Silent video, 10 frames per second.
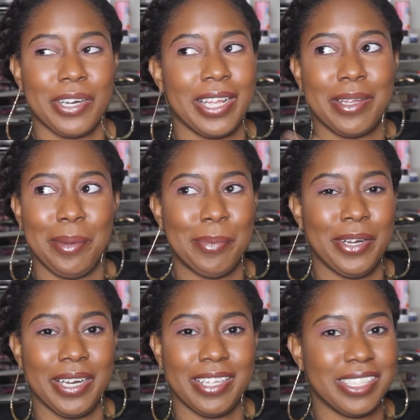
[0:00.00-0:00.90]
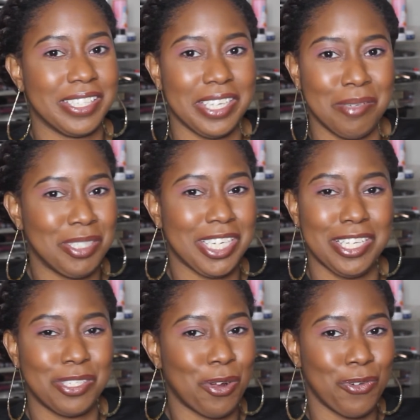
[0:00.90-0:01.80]
They keep putting out the same
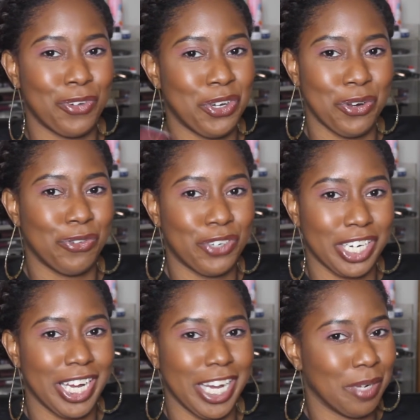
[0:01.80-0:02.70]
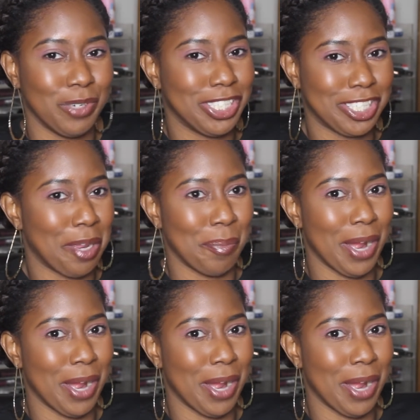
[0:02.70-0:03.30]
shades over and over again, and we just keep